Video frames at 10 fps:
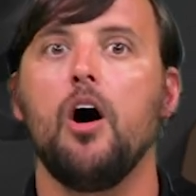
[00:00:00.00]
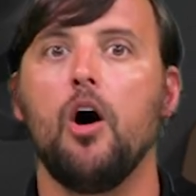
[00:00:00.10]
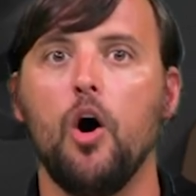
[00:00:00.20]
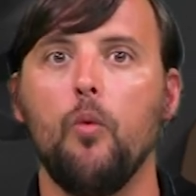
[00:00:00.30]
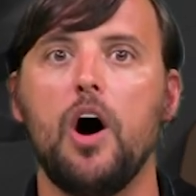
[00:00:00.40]

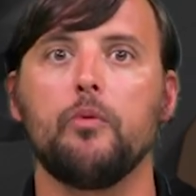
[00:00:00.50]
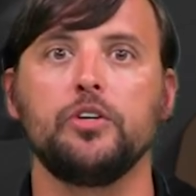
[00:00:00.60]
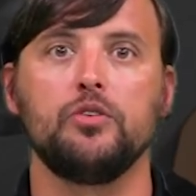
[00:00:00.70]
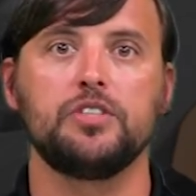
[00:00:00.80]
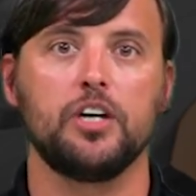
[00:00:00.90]
all while
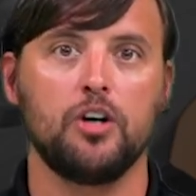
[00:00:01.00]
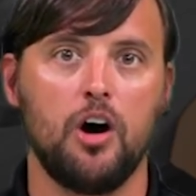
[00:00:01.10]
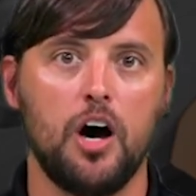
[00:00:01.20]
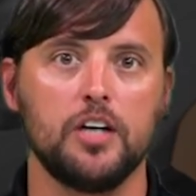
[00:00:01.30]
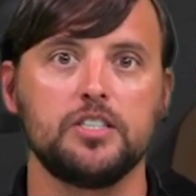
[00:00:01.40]
reducing
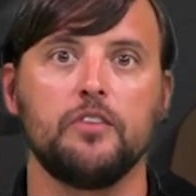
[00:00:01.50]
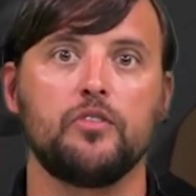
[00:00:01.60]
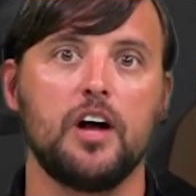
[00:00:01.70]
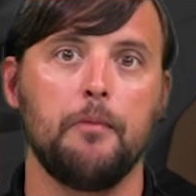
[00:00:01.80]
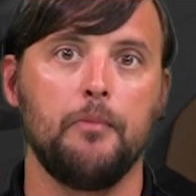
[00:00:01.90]
costs
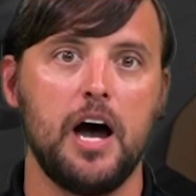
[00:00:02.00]
of crop